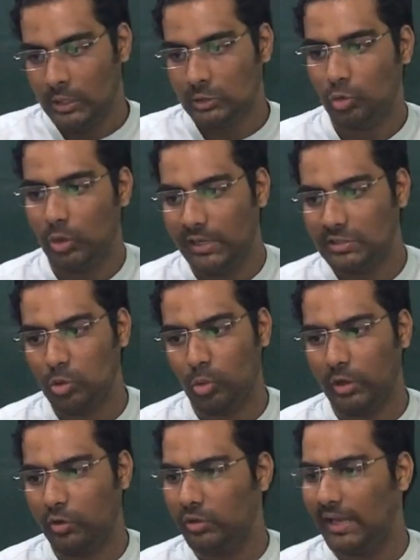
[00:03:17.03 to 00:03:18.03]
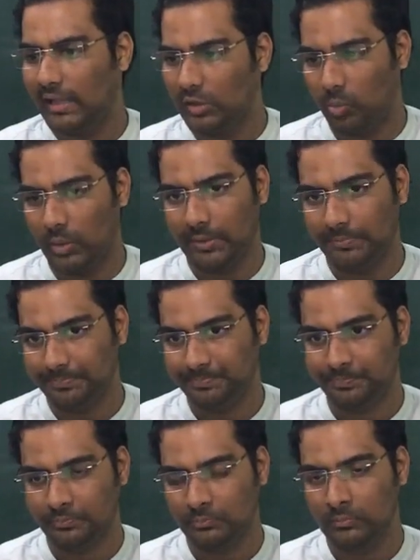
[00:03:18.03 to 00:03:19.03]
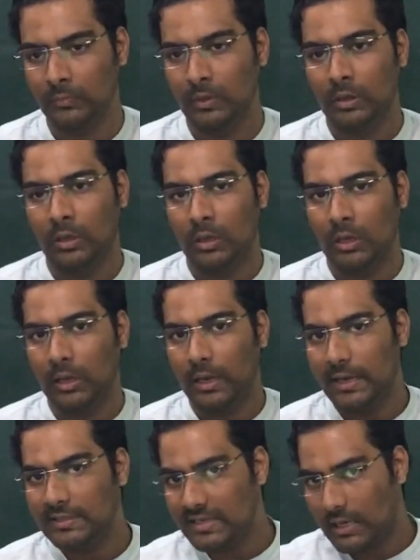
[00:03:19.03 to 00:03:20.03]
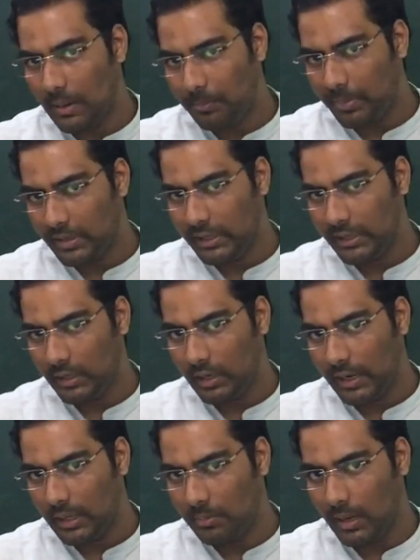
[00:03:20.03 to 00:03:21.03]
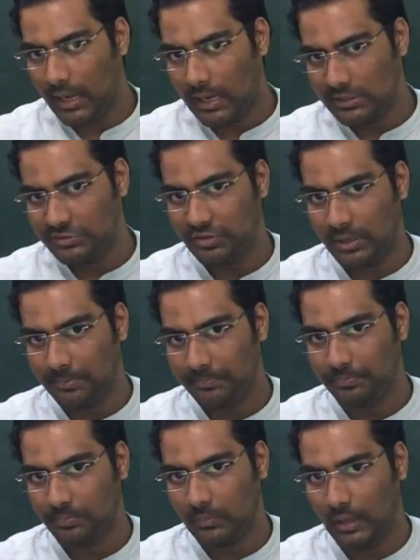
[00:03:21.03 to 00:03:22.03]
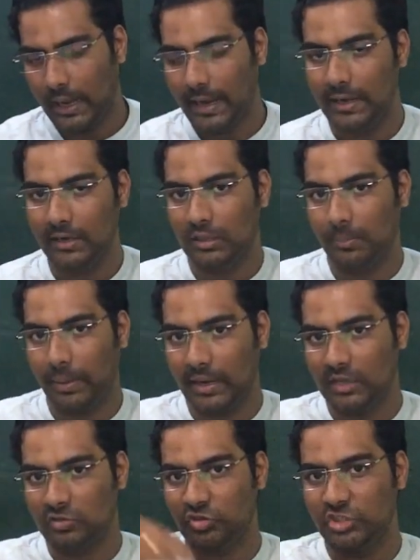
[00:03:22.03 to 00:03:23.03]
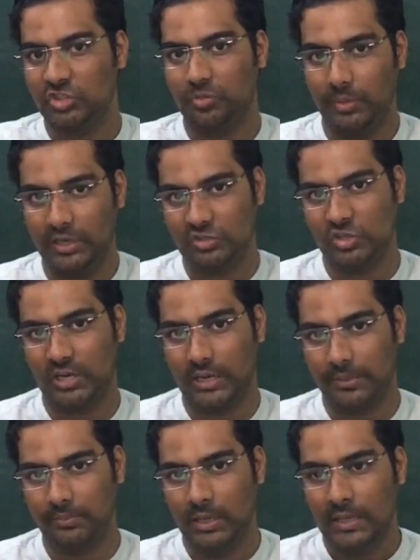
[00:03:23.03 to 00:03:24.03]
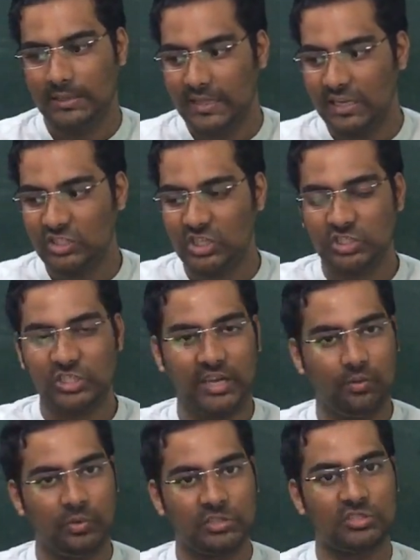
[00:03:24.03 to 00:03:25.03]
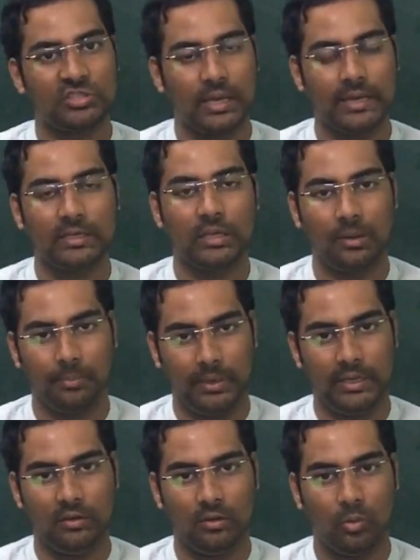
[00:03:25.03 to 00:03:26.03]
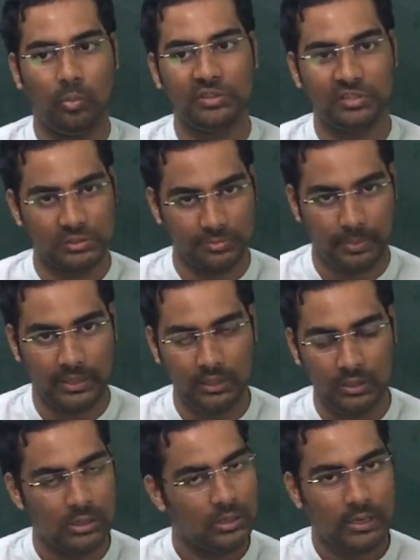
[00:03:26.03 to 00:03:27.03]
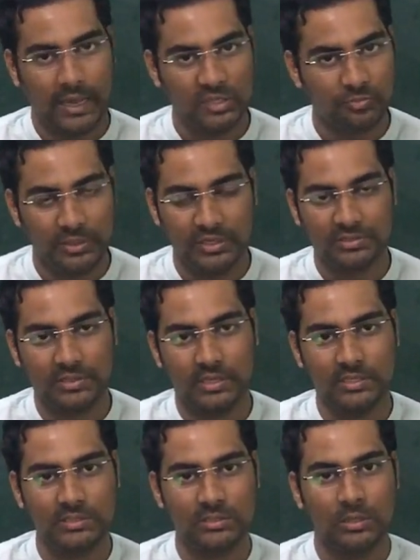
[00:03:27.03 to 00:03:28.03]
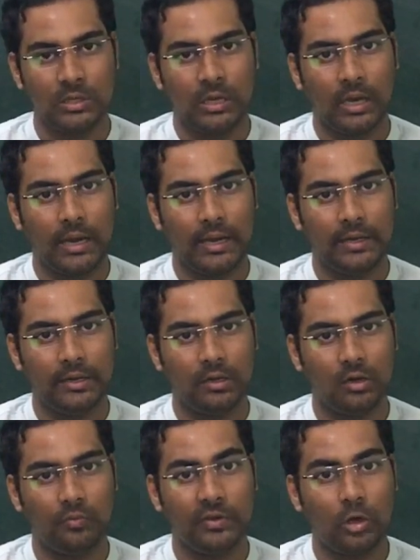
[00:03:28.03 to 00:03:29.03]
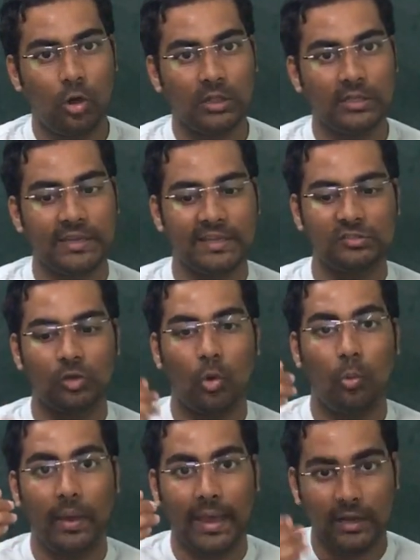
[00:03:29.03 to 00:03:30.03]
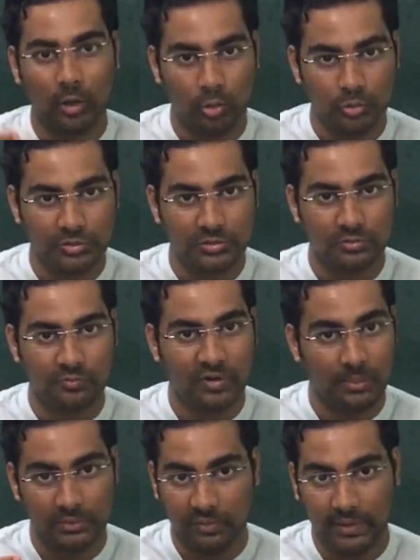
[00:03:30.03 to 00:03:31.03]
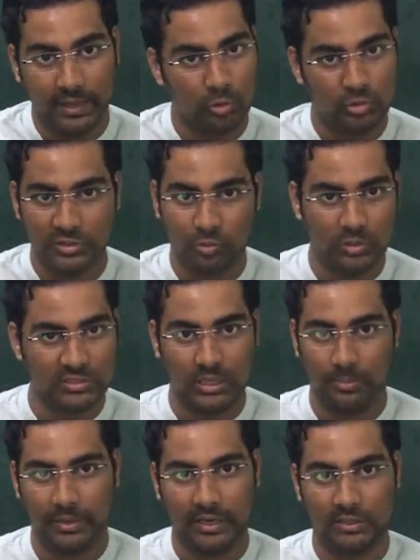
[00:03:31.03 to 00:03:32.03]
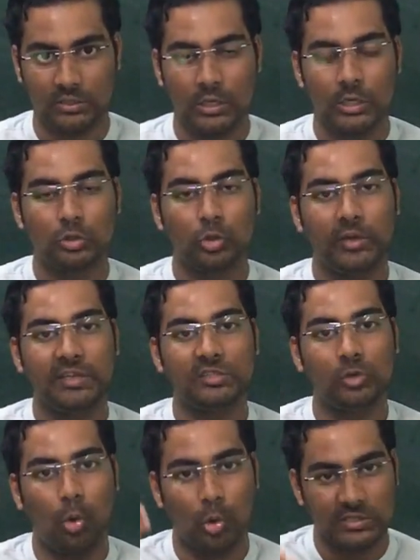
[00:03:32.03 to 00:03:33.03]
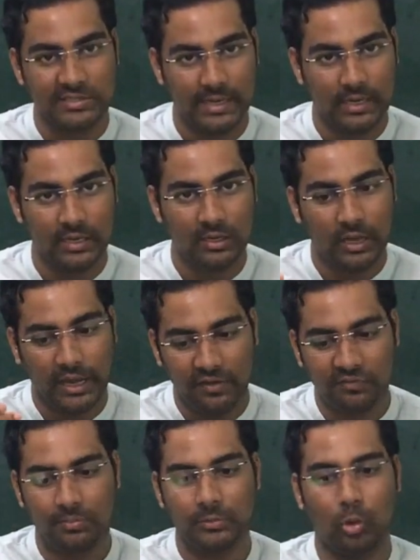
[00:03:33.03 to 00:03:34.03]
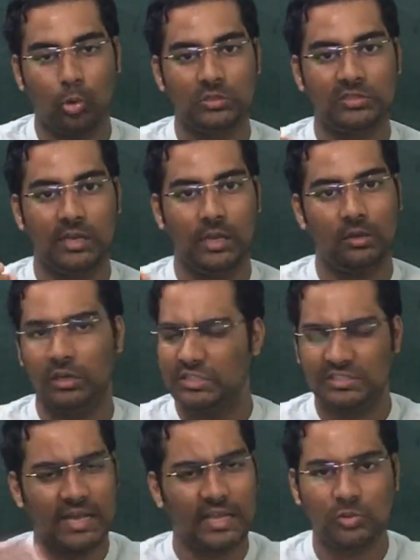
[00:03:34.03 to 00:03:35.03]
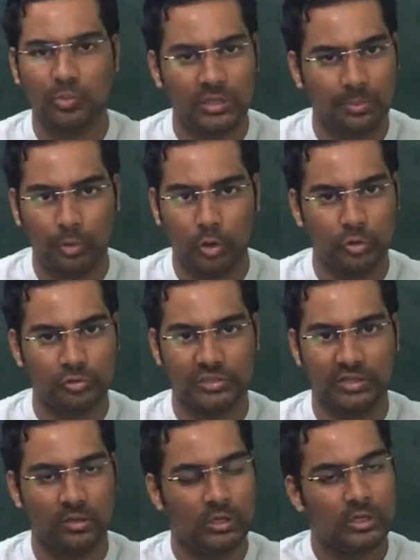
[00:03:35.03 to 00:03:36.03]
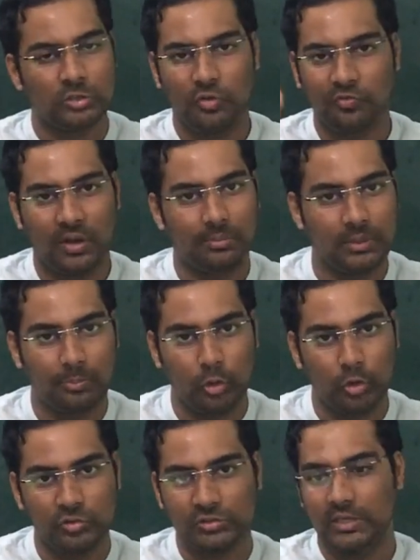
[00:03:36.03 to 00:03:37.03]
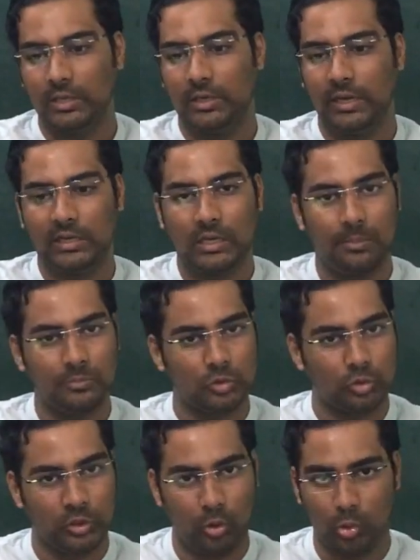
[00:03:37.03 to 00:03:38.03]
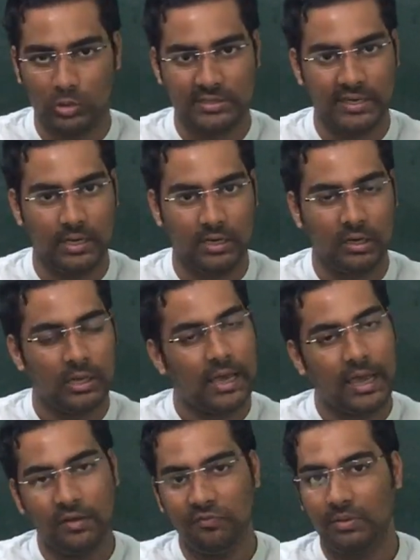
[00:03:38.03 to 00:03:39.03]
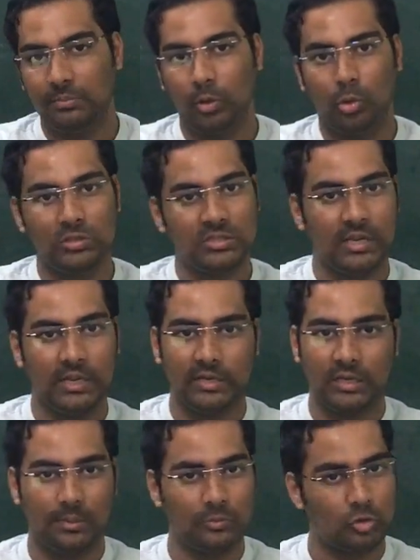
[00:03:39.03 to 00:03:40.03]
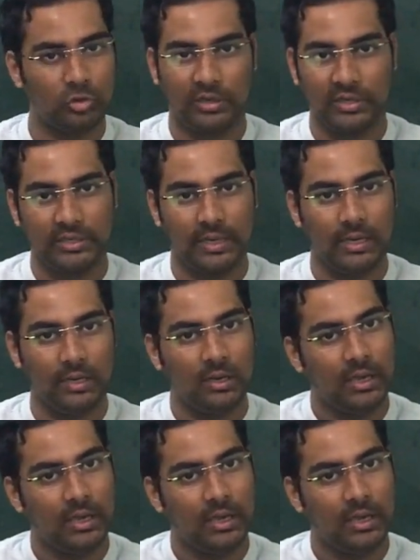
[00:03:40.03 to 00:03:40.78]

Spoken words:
So let's look into the other one. It's a company in Maharashtra and the pen has reached me in Chennai. There is a chain which is connecting me with this pen as we discussed, and we call that as warehouse. From the warehouse it was coming it. So it is wholesaler, and from the wholesaler it starts with the producer. So from the producer it comes to the wholesaler, and from the wholesaler it comes to the retailer,